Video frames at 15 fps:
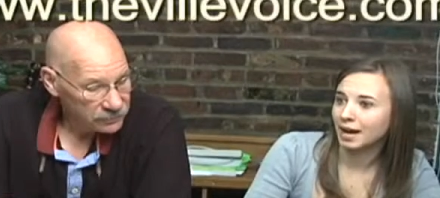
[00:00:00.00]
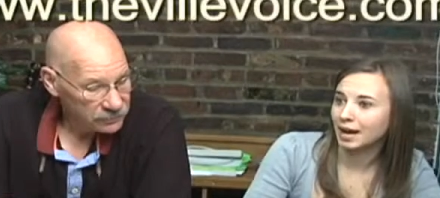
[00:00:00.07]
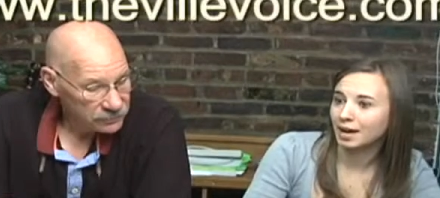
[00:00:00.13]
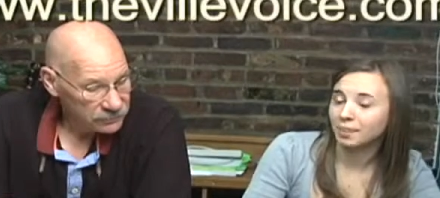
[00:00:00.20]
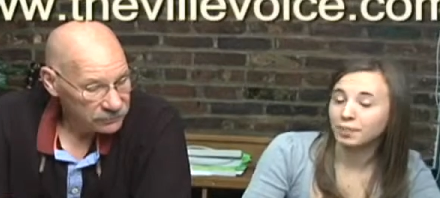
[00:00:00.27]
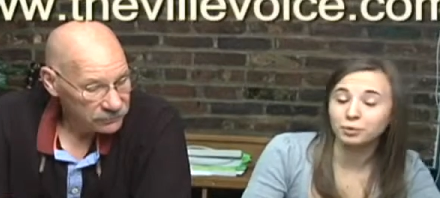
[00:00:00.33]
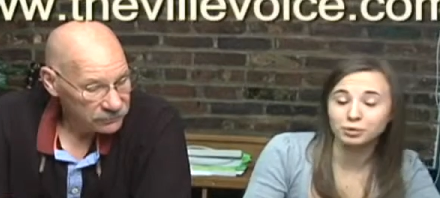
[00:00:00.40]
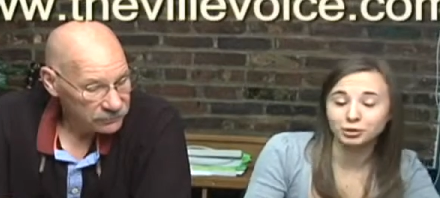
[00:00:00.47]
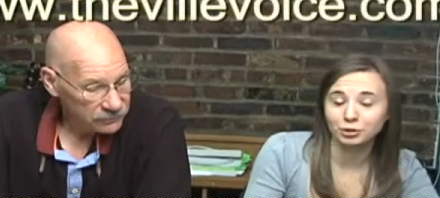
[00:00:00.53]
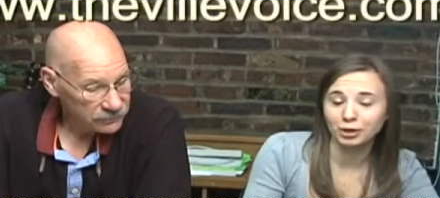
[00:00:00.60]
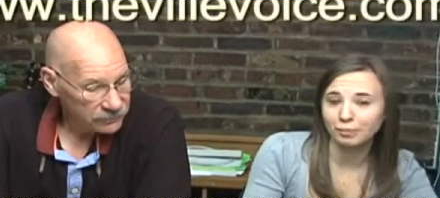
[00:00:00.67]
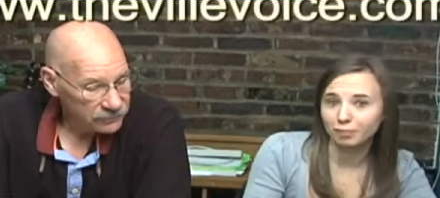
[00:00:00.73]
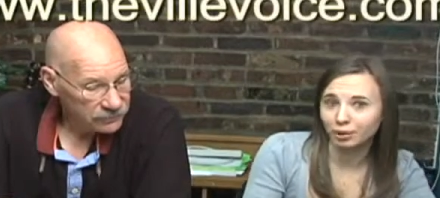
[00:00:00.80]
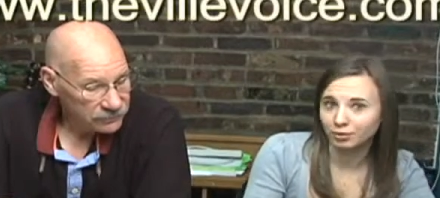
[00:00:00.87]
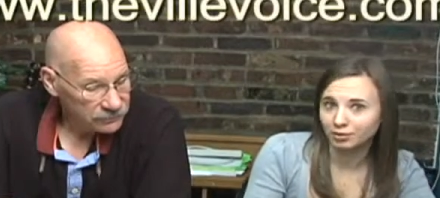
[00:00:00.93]
Speaker 1: uh, there was a
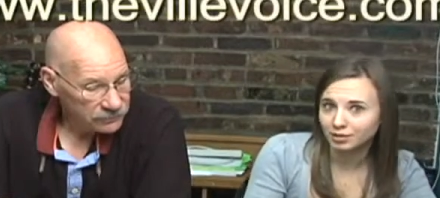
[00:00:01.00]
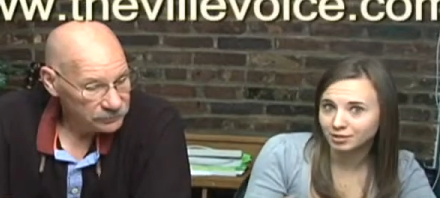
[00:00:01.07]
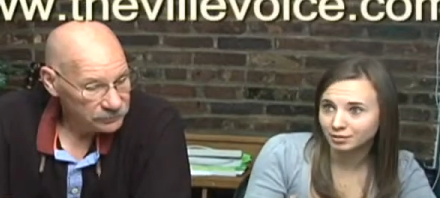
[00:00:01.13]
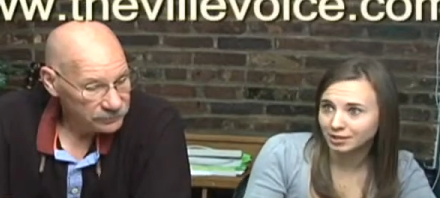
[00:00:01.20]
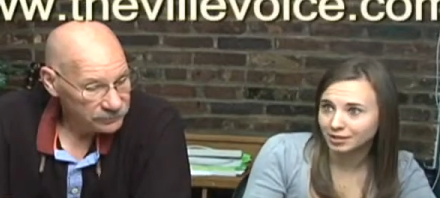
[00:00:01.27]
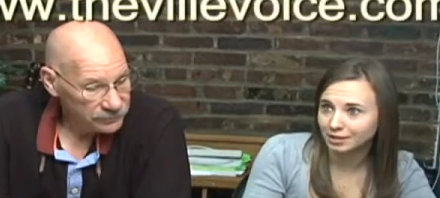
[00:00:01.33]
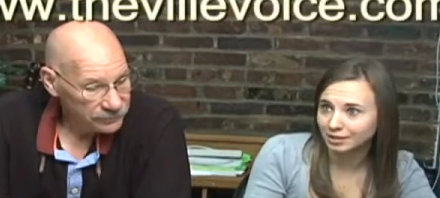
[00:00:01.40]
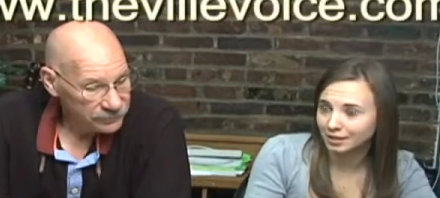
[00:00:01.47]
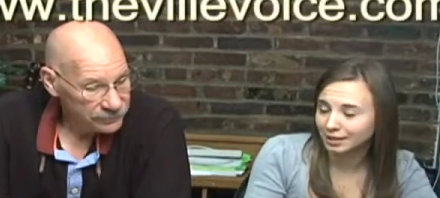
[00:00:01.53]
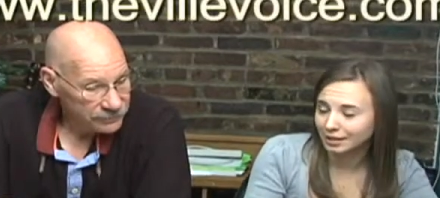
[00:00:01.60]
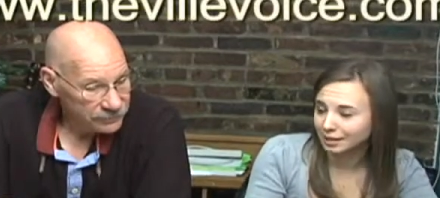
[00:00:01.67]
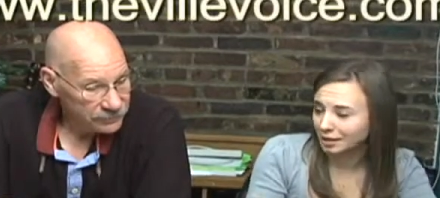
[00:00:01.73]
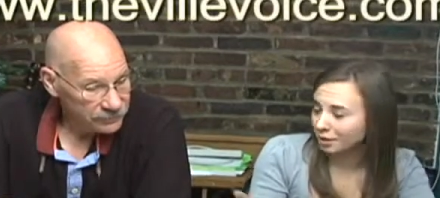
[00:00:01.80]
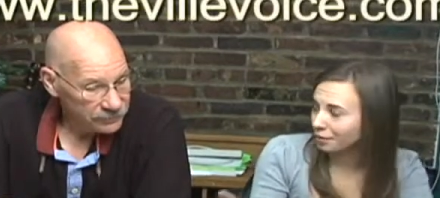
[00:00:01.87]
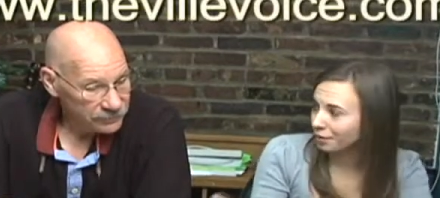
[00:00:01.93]
great post recently. I
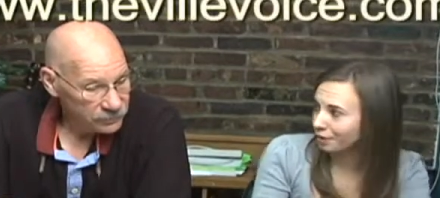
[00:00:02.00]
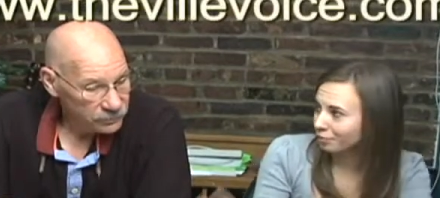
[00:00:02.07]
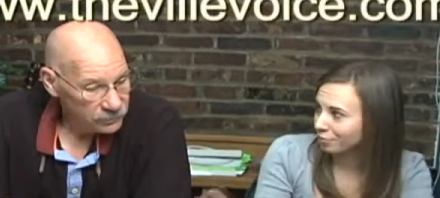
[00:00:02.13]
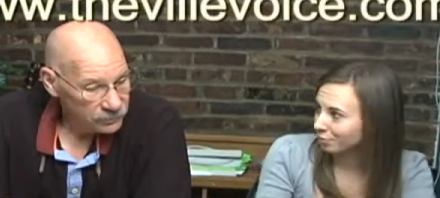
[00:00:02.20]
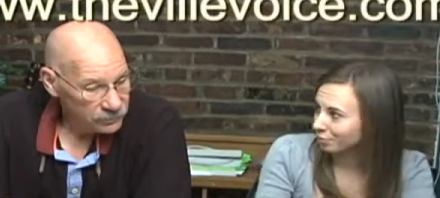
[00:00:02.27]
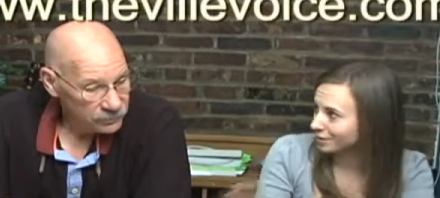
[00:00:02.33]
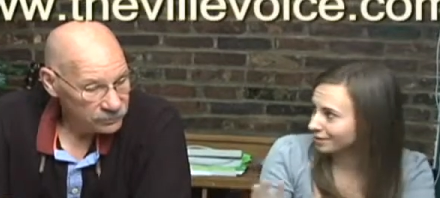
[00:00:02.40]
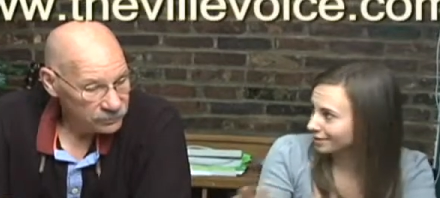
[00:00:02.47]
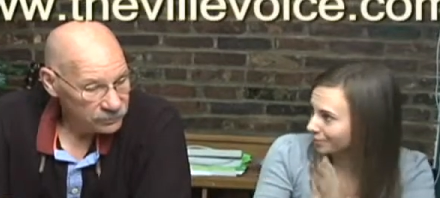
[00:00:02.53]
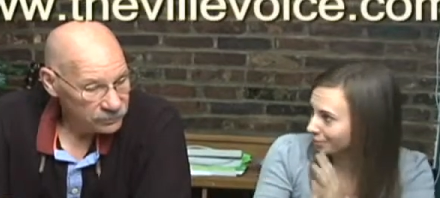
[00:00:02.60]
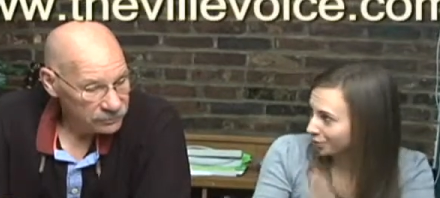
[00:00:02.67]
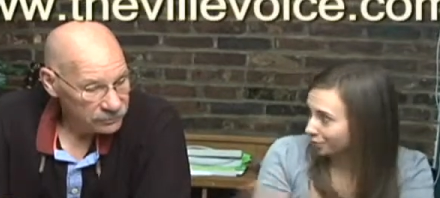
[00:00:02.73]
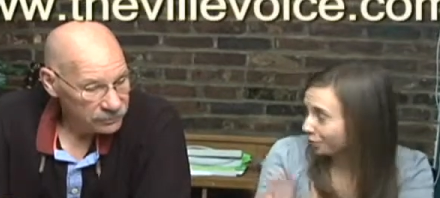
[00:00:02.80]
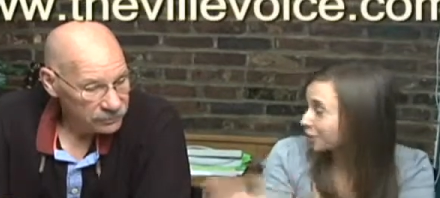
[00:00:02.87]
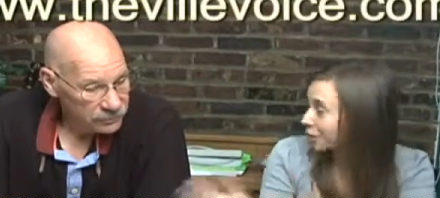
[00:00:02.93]
know everyone was we,
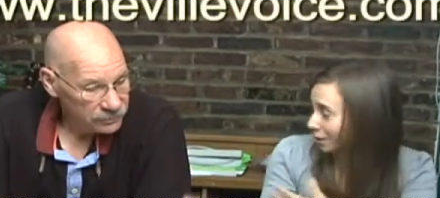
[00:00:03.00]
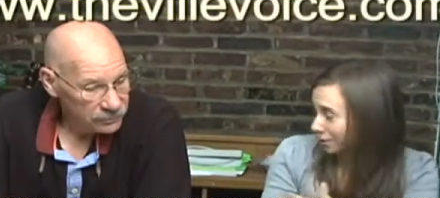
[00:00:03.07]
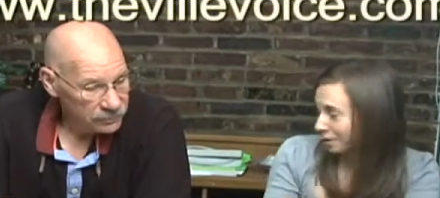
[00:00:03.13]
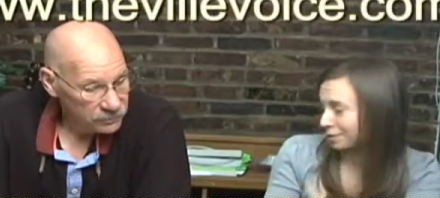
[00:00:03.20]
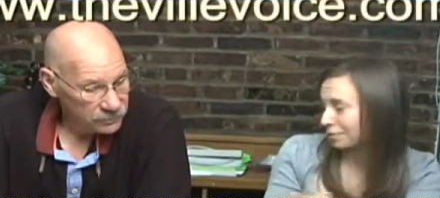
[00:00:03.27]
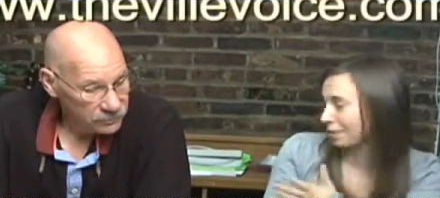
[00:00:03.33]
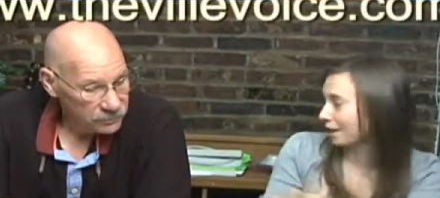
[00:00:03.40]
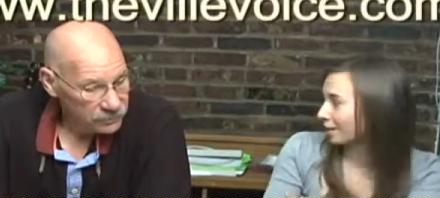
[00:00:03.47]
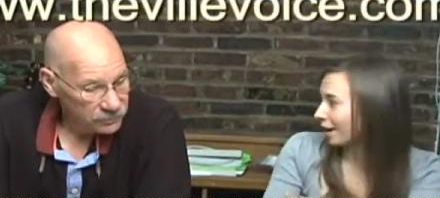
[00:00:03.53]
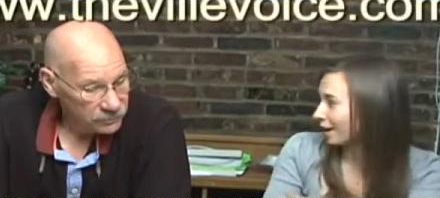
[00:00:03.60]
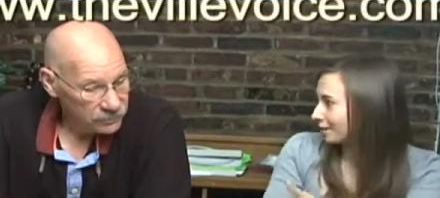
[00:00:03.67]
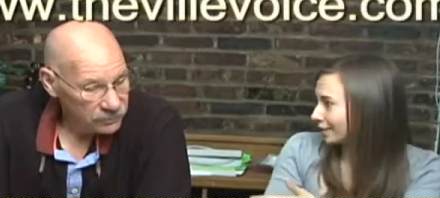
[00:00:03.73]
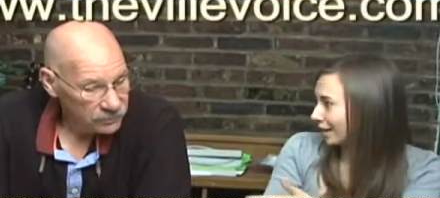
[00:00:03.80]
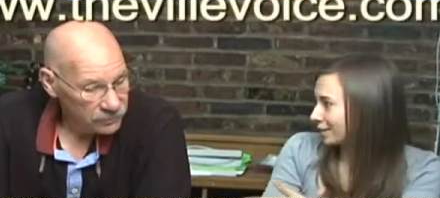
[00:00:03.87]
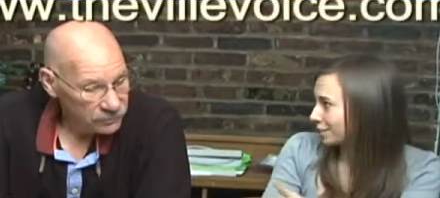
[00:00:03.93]
were, we talked about the
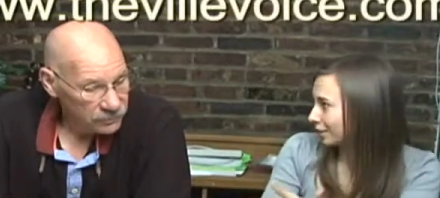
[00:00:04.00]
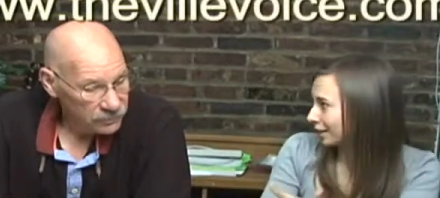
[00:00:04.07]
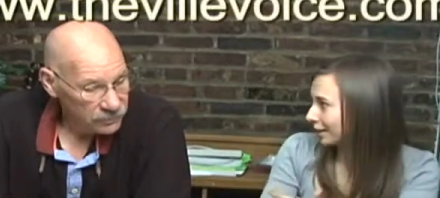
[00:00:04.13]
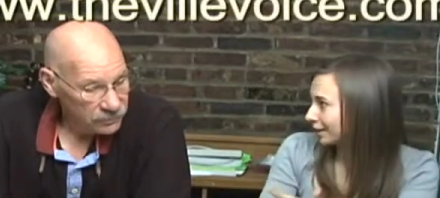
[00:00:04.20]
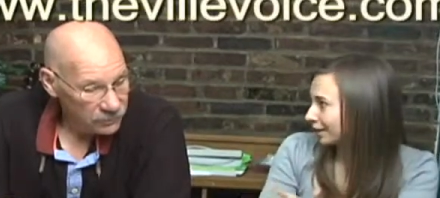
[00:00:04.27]
bailout last week